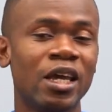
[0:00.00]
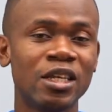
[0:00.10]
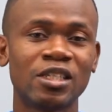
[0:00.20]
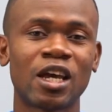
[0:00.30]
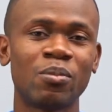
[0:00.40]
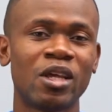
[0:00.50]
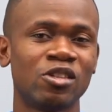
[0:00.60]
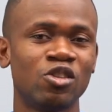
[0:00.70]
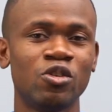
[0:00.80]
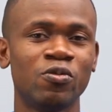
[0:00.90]
anytime
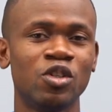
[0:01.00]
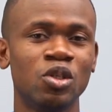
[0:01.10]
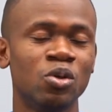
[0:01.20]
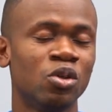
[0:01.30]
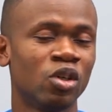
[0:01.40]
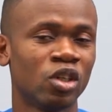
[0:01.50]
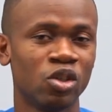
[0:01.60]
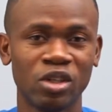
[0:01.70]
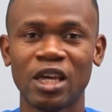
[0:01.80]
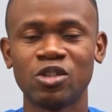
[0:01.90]
there's a new video,
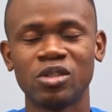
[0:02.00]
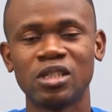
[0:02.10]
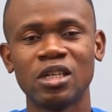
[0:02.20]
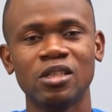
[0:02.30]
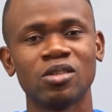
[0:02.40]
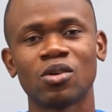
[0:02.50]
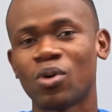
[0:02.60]
you get to see it.